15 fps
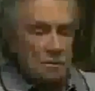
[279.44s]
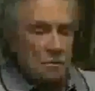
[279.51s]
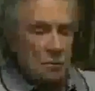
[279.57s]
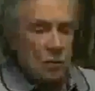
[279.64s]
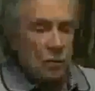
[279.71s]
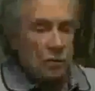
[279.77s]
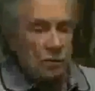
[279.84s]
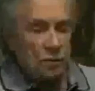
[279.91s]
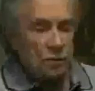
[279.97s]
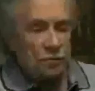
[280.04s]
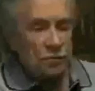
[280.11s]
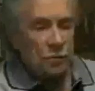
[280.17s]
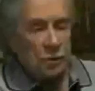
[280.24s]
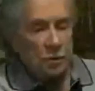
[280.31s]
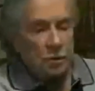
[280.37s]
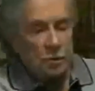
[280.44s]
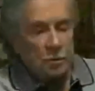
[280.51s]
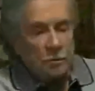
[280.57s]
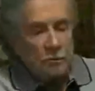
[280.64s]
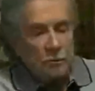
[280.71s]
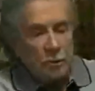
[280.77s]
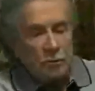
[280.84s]
So when you started
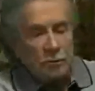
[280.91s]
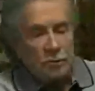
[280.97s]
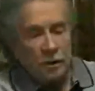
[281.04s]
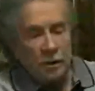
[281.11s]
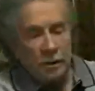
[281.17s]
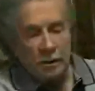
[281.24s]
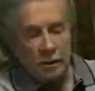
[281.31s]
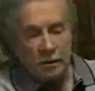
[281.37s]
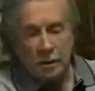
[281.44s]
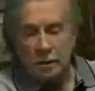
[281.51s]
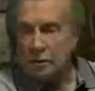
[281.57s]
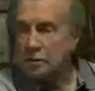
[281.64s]
rotating and